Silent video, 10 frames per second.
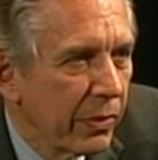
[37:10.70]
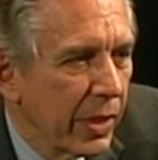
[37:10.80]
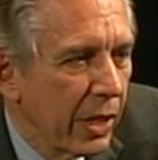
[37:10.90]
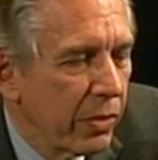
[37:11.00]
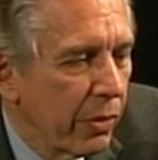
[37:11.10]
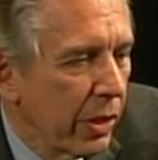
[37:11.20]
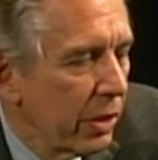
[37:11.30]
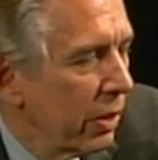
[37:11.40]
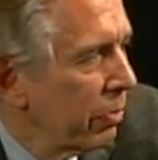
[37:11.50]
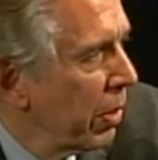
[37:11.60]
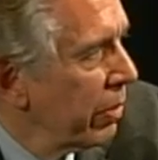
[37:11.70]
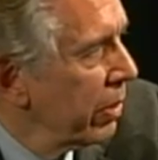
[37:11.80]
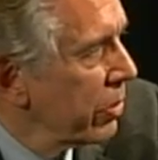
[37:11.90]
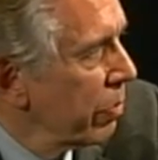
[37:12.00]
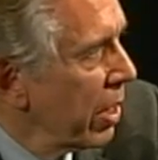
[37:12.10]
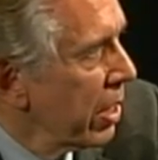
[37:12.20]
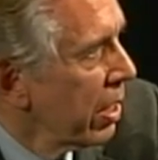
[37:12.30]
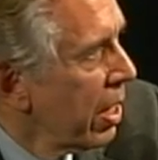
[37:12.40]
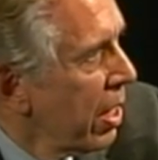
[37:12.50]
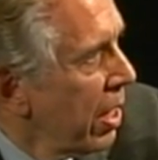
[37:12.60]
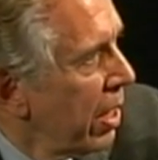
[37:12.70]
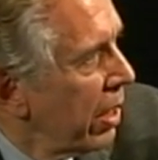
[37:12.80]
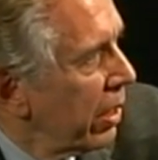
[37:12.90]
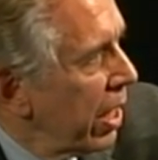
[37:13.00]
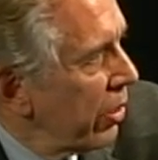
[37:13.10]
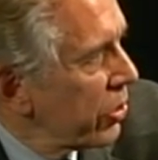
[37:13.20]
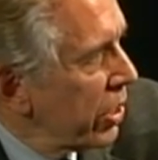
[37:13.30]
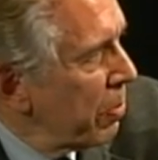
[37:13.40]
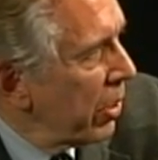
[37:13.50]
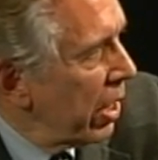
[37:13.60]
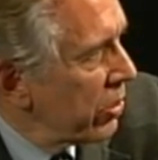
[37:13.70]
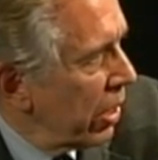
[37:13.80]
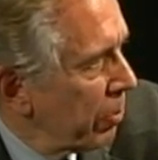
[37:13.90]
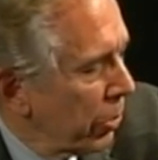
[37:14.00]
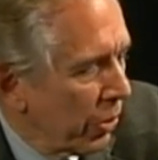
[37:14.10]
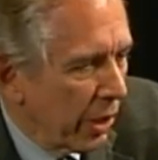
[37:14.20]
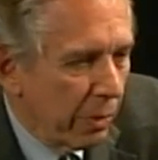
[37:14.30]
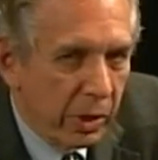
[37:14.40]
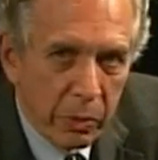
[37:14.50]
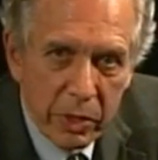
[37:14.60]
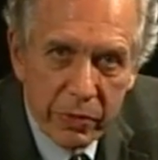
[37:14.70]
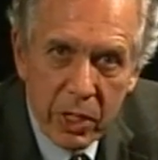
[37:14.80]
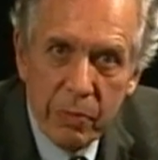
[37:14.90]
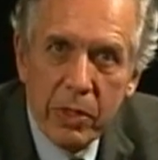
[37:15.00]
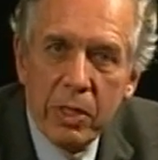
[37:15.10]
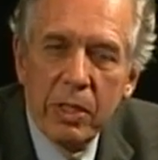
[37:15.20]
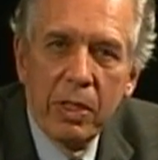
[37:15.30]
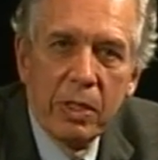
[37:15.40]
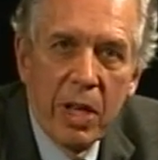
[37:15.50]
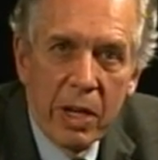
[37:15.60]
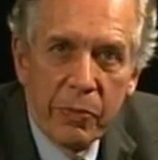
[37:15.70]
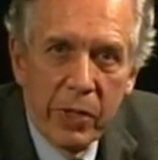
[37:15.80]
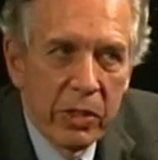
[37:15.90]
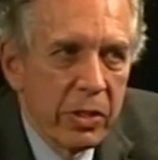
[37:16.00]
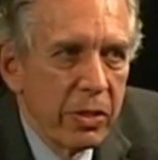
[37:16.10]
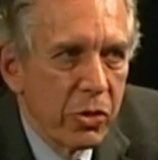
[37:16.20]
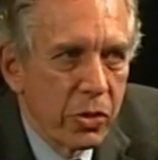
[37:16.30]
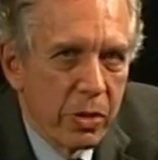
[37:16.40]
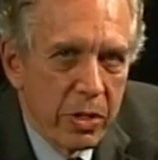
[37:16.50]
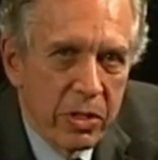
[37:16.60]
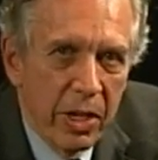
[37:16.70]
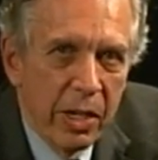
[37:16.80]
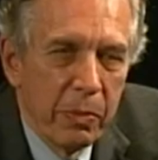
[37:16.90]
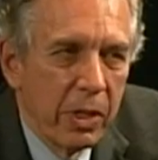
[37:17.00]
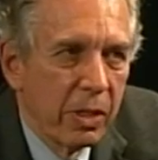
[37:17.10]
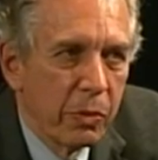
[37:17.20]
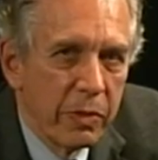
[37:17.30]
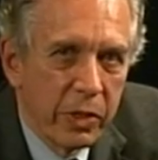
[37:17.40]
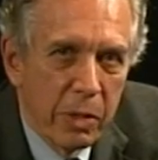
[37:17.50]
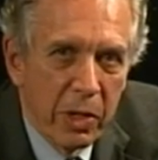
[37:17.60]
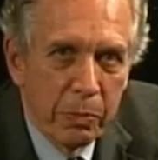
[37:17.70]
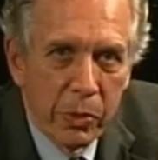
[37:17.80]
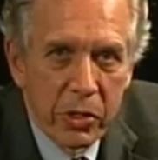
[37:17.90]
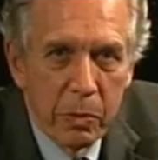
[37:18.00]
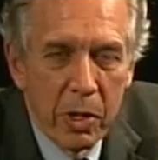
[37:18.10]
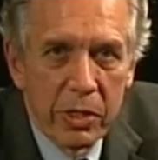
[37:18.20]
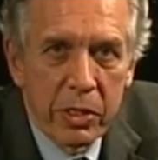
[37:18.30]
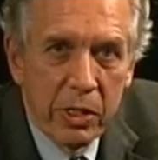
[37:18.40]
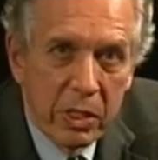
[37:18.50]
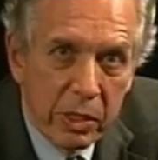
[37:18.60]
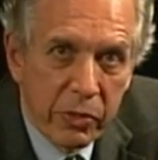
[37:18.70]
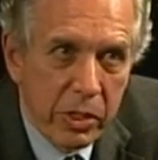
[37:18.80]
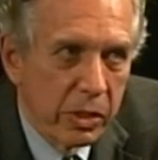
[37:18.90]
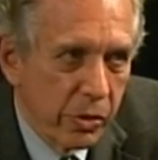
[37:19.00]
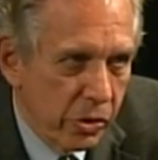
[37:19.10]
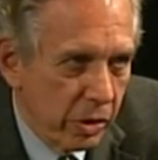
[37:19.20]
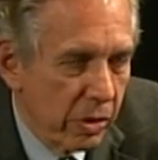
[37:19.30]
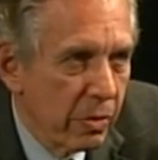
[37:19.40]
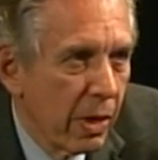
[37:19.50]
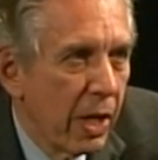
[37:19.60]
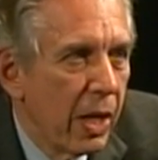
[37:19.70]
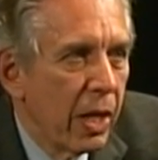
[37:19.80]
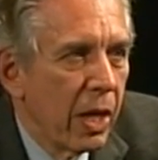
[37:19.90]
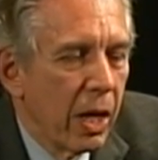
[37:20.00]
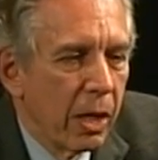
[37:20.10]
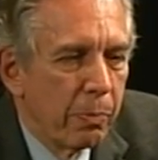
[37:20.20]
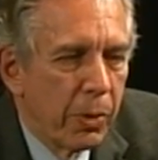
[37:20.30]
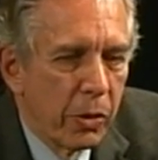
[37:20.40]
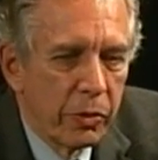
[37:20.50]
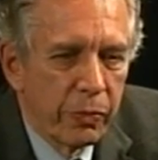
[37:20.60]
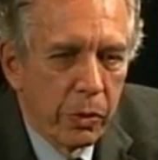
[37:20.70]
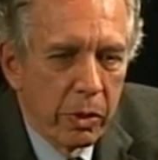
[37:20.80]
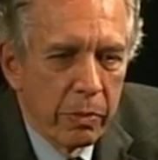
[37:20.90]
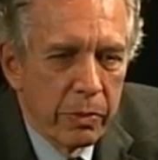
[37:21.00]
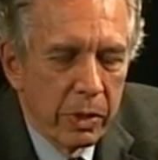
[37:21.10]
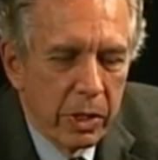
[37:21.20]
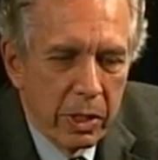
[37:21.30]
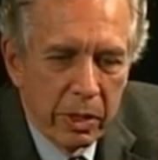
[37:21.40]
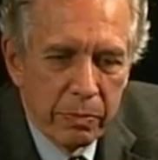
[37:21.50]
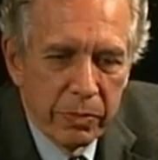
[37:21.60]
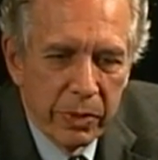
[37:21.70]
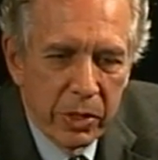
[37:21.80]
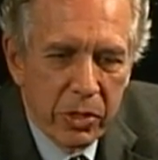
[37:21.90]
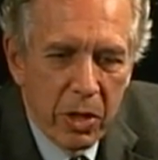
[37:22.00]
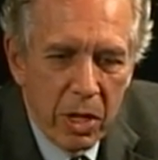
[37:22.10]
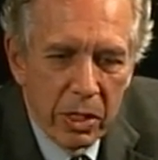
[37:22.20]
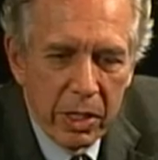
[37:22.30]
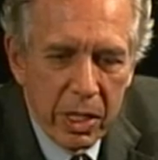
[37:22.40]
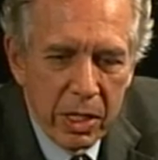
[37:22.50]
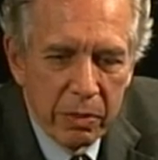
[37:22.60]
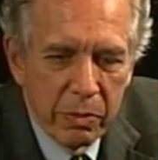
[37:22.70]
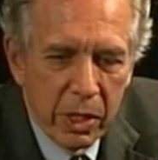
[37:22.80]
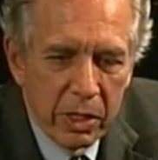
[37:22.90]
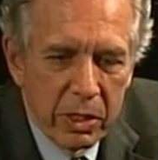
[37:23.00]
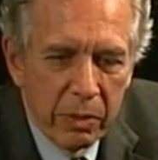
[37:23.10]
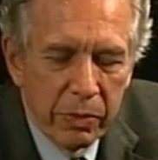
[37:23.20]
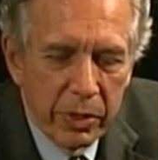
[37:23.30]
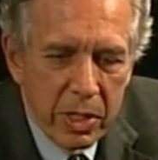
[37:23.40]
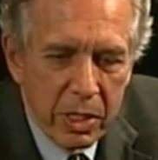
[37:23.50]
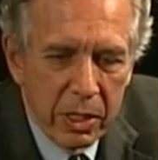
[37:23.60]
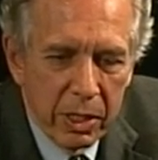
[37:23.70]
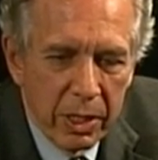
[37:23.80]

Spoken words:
That's very good, Byron. That's right. Now, to summarize our program here, we've covered a lot of things here in a short time. We've come up with some alternative solutions, both for, let's call it a relatively